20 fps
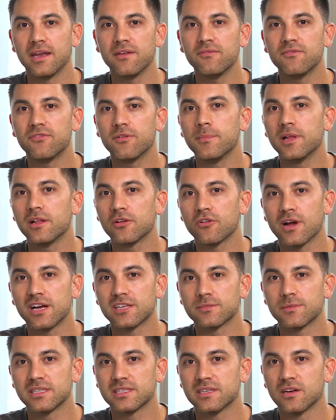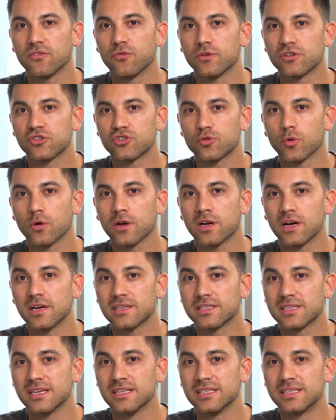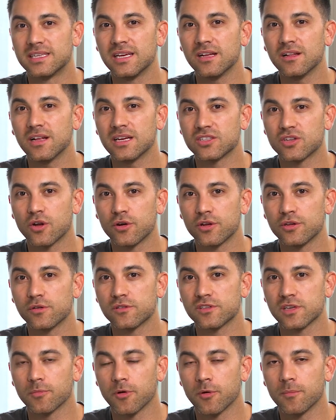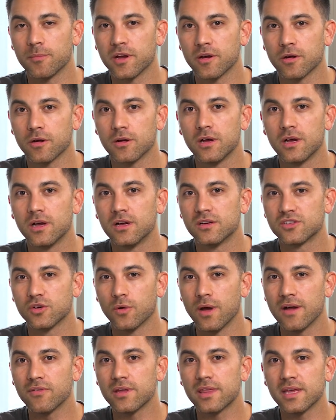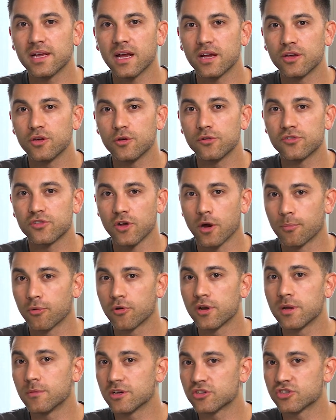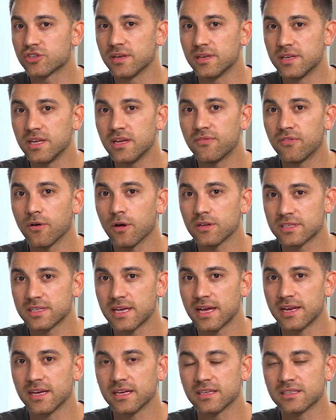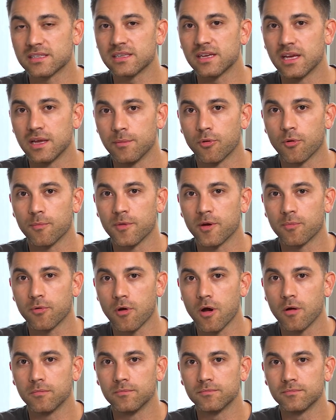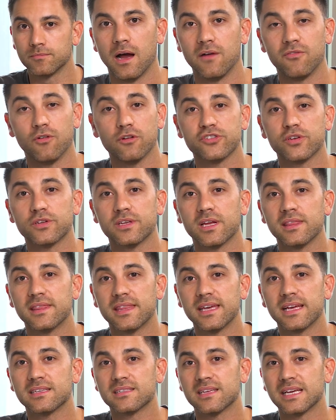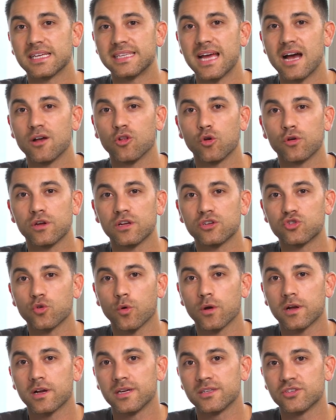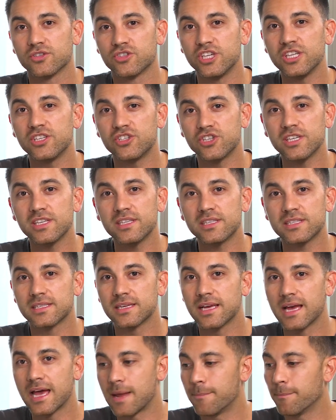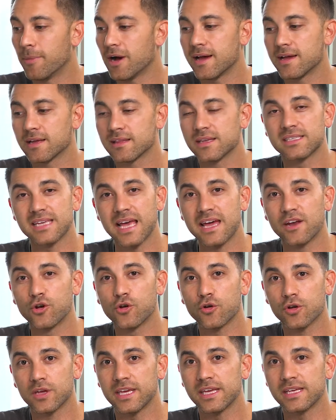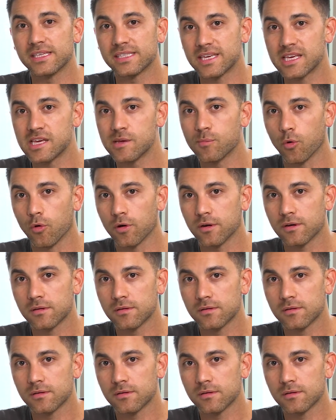didn't familiarize myself with shortcuts until I started using Premiere, so everything I use are pretty much the default settings in Premiere Pro. I've also done things like downloading shortcut cheat sheets and buying this EditorKeys Keyboard.